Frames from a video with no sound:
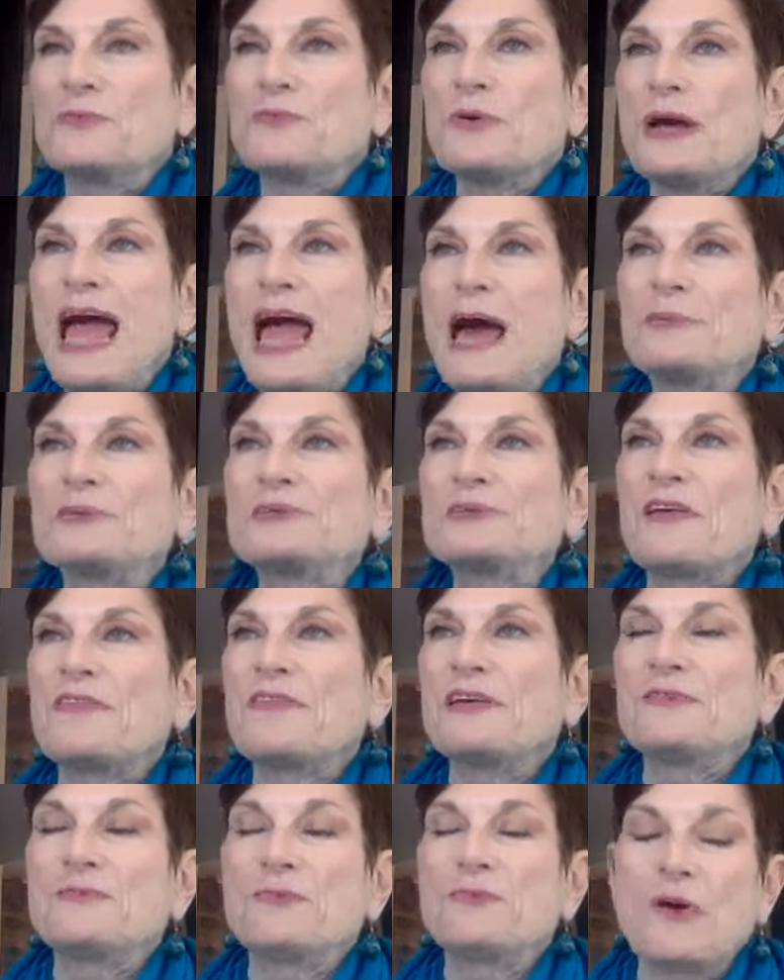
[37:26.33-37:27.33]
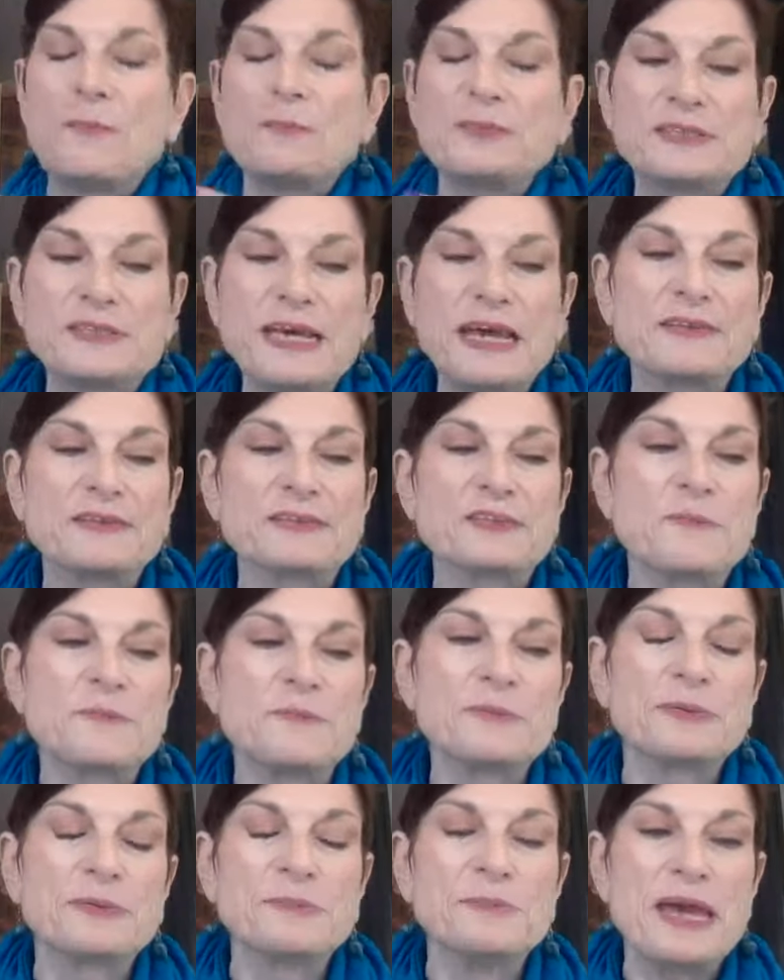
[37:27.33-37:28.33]
And what happens, I think, a mistake that some
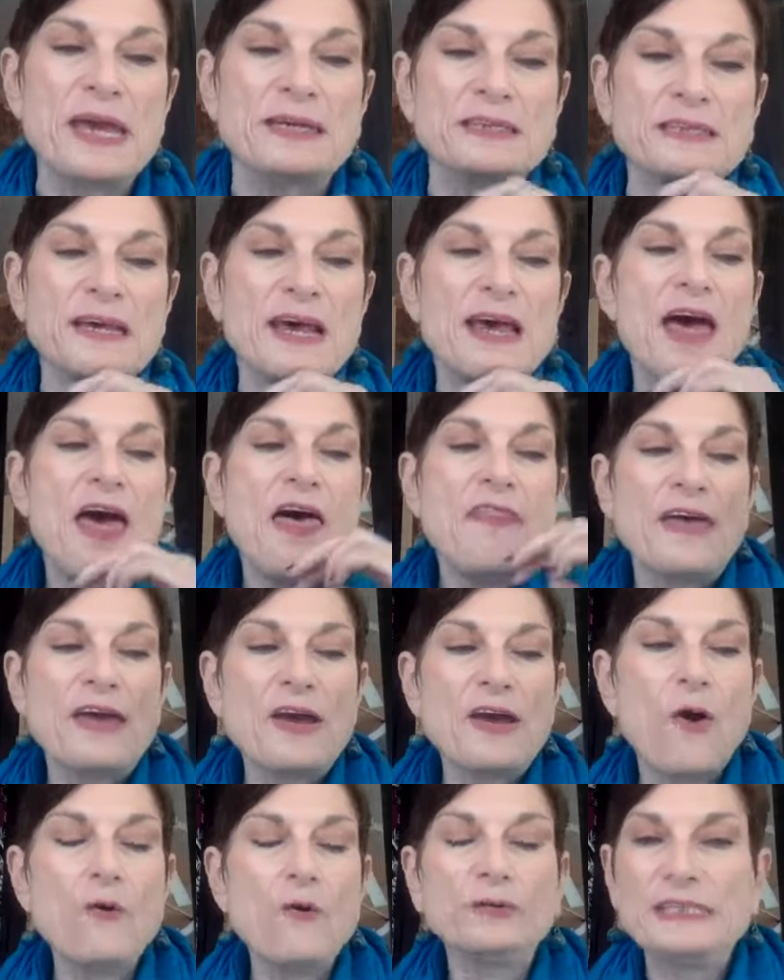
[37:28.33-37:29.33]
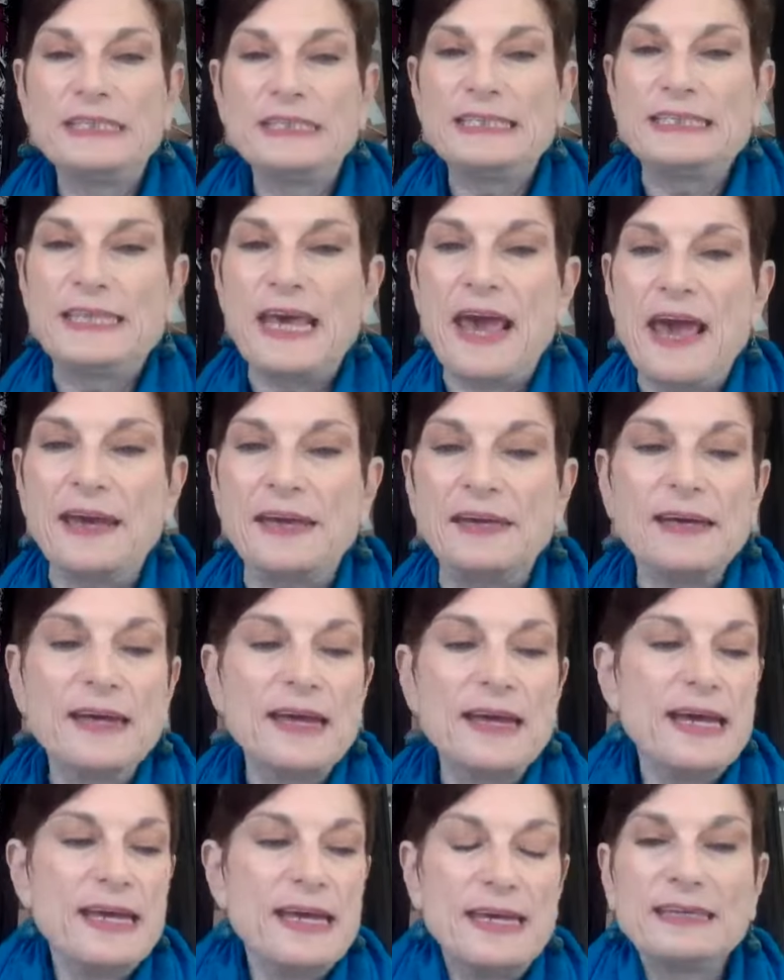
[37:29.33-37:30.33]
people make is they only
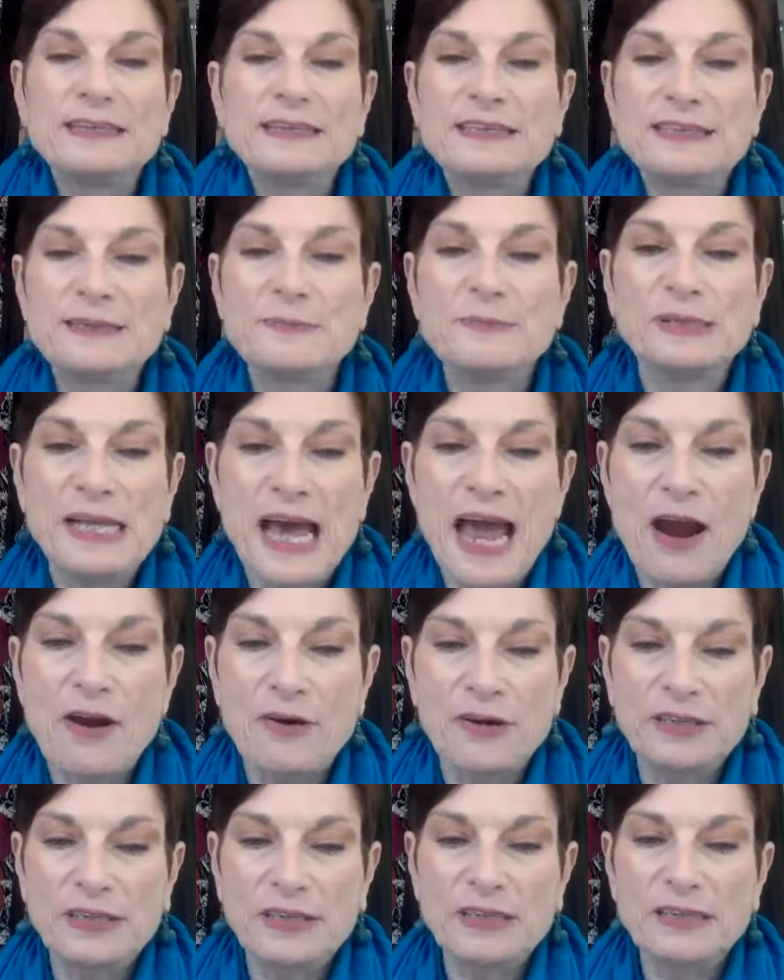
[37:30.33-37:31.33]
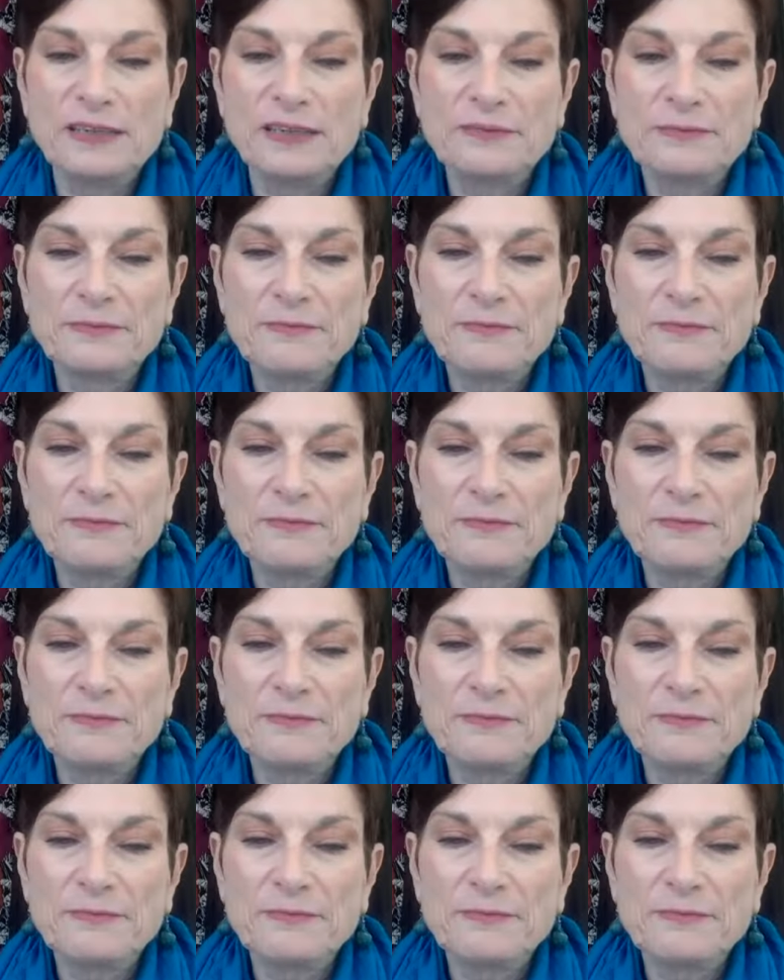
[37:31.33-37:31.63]
stay in similarity,